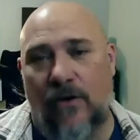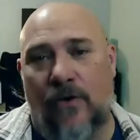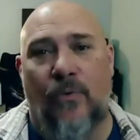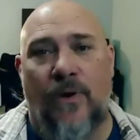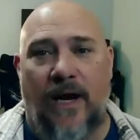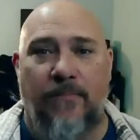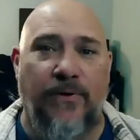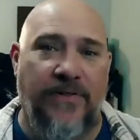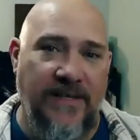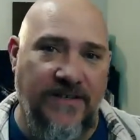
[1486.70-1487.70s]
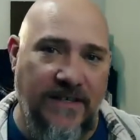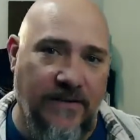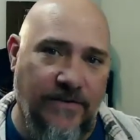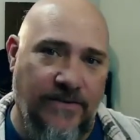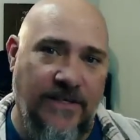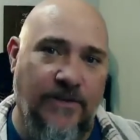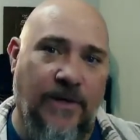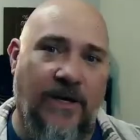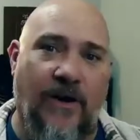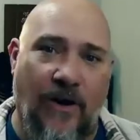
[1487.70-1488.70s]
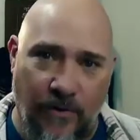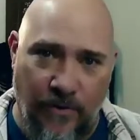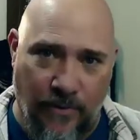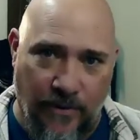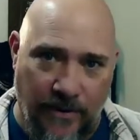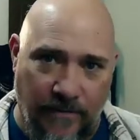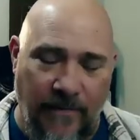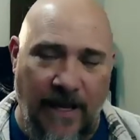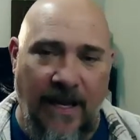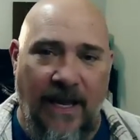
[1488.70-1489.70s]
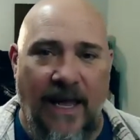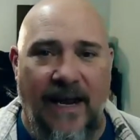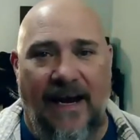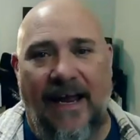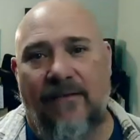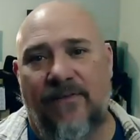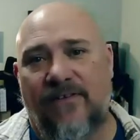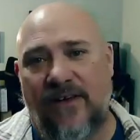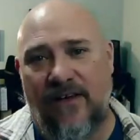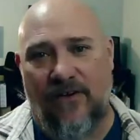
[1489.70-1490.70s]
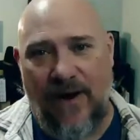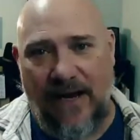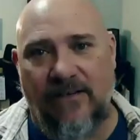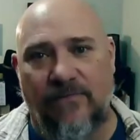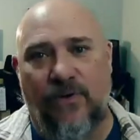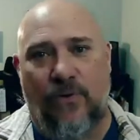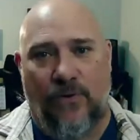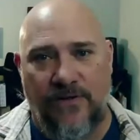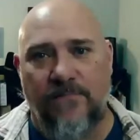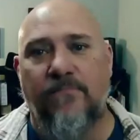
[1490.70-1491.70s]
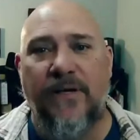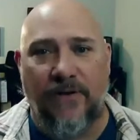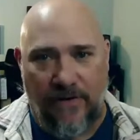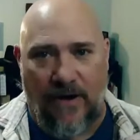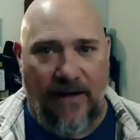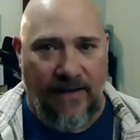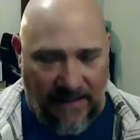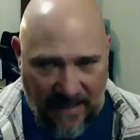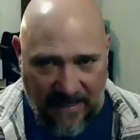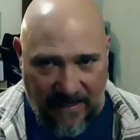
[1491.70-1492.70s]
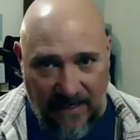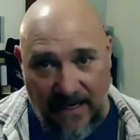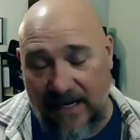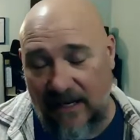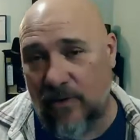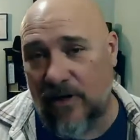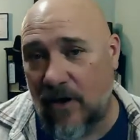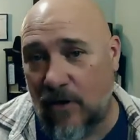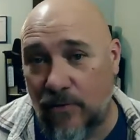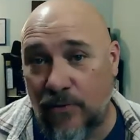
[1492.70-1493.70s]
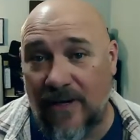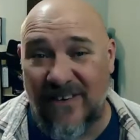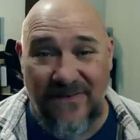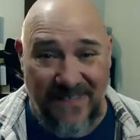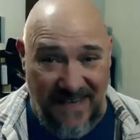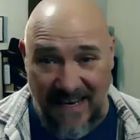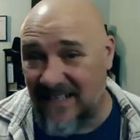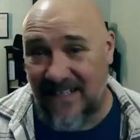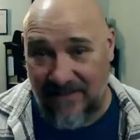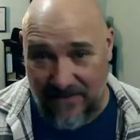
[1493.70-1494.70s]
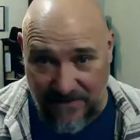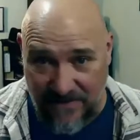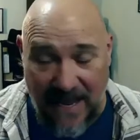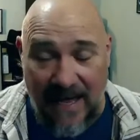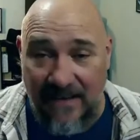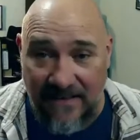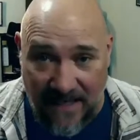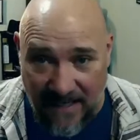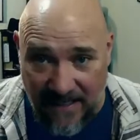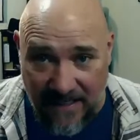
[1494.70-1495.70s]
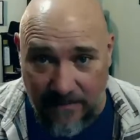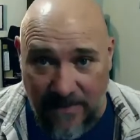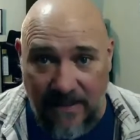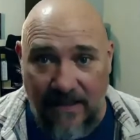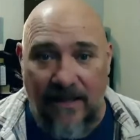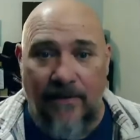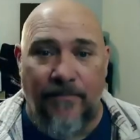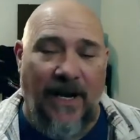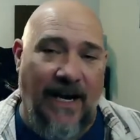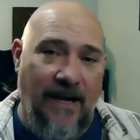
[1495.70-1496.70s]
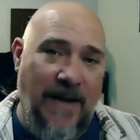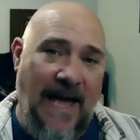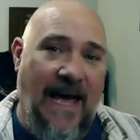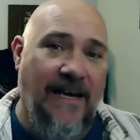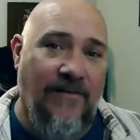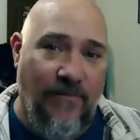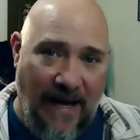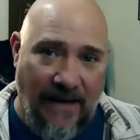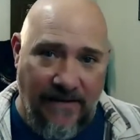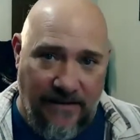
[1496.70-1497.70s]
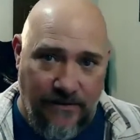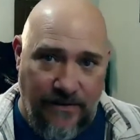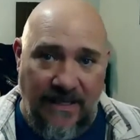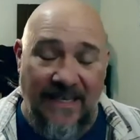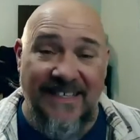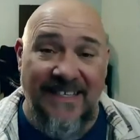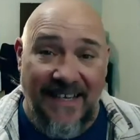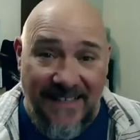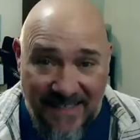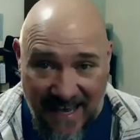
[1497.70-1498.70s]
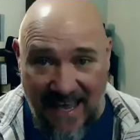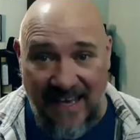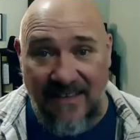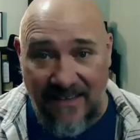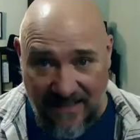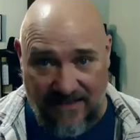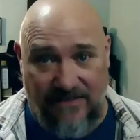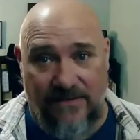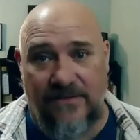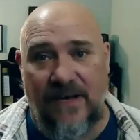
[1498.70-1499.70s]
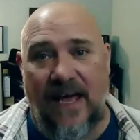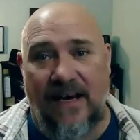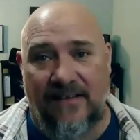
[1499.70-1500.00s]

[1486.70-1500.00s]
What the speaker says: When I put these dealers into a cohort and I have this interactive course built online and I can do a cohort of 10 dealers at a time, I am adding value to 10 dealers at a